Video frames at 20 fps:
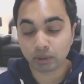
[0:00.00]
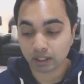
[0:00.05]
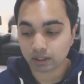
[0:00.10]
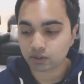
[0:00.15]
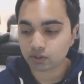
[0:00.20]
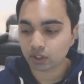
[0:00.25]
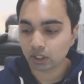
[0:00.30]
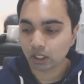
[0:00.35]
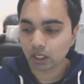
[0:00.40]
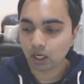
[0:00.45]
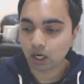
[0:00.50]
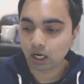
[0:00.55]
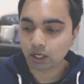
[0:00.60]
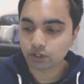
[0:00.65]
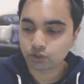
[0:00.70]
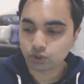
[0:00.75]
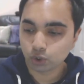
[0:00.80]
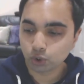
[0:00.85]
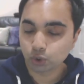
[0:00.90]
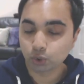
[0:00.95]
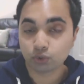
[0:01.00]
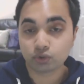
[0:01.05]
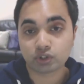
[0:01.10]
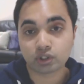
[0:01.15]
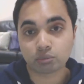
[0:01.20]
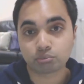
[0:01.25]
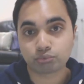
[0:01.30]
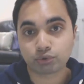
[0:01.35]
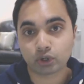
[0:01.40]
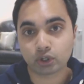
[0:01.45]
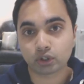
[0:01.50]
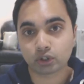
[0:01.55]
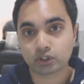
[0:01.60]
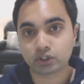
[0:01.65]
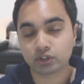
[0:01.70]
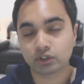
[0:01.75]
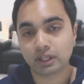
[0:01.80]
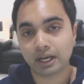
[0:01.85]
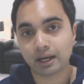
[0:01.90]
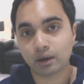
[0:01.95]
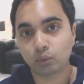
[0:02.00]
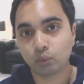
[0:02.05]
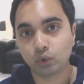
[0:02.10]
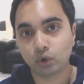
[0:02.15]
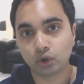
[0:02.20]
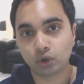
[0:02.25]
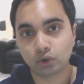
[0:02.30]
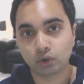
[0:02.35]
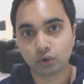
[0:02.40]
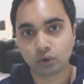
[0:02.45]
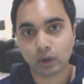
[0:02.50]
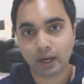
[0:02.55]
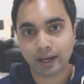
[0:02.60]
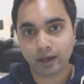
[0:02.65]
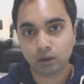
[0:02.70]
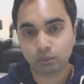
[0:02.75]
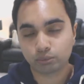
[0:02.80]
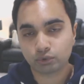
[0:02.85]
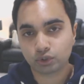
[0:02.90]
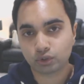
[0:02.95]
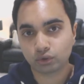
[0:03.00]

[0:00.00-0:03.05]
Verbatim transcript: but I do use some products that will help